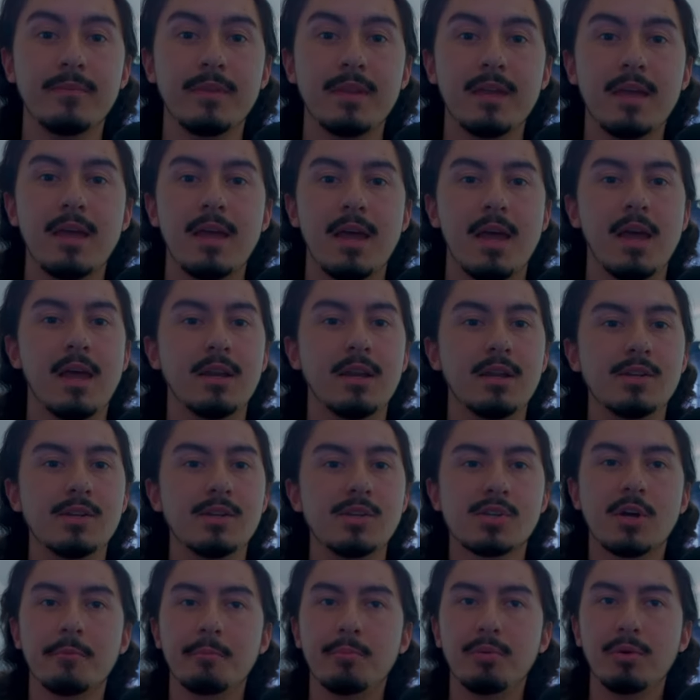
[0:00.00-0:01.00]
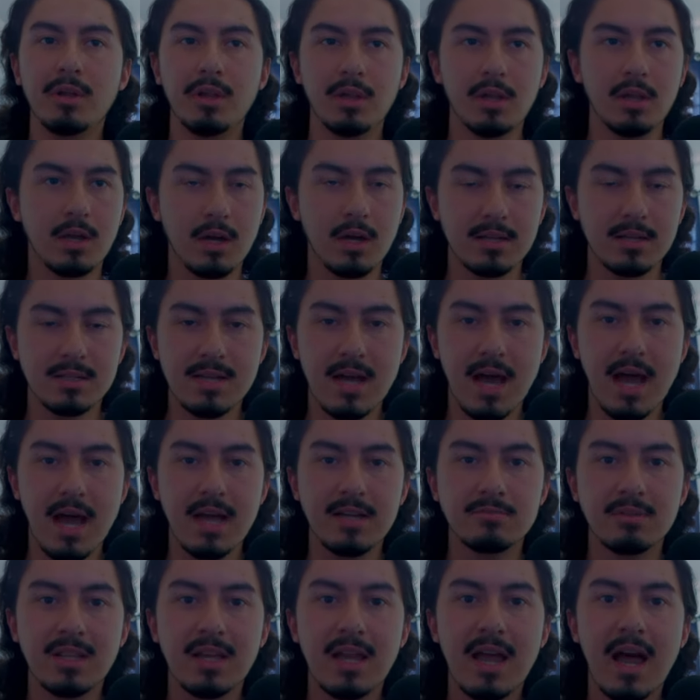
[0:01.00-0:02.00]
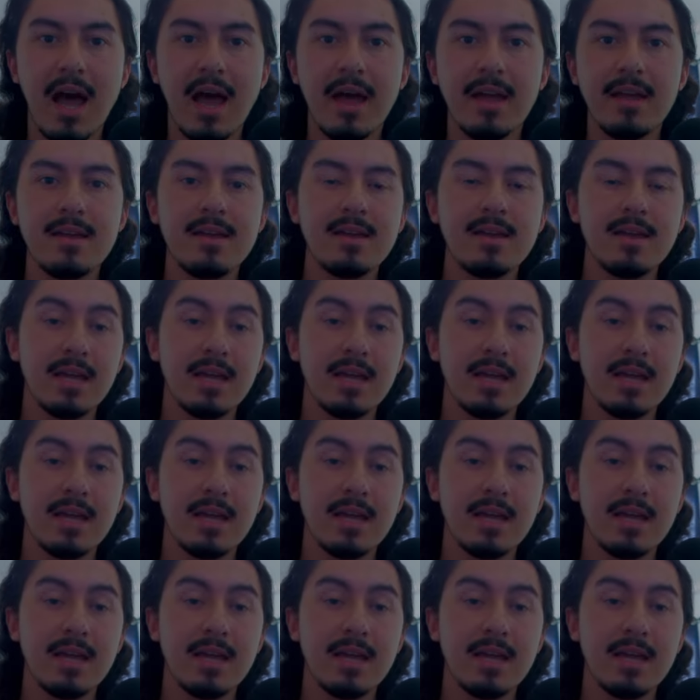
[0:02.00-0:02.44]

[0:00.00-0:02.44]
And he just completely cut ties with the guy.